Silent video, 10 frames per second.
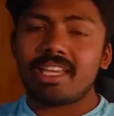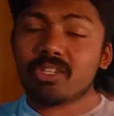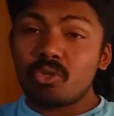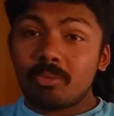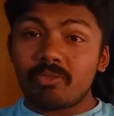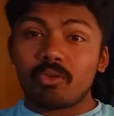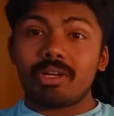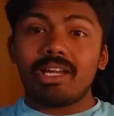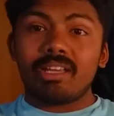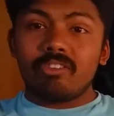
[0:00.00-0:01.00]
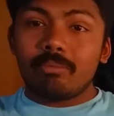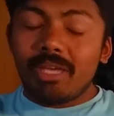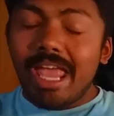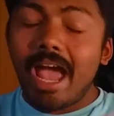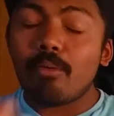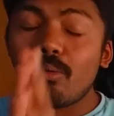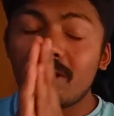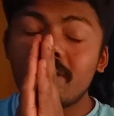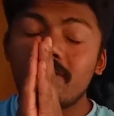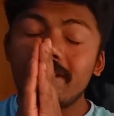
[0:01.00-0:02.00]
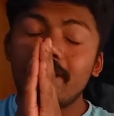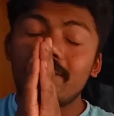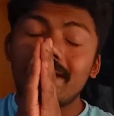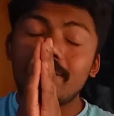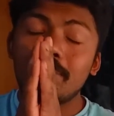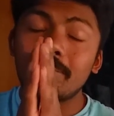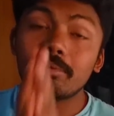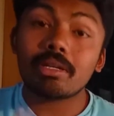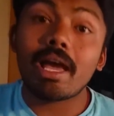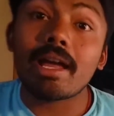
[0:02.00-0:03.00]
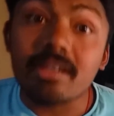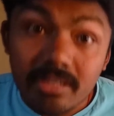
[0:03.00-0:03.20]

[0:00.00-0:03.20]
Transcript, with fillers: thank you so much for reading it with me have a wonderful day or night people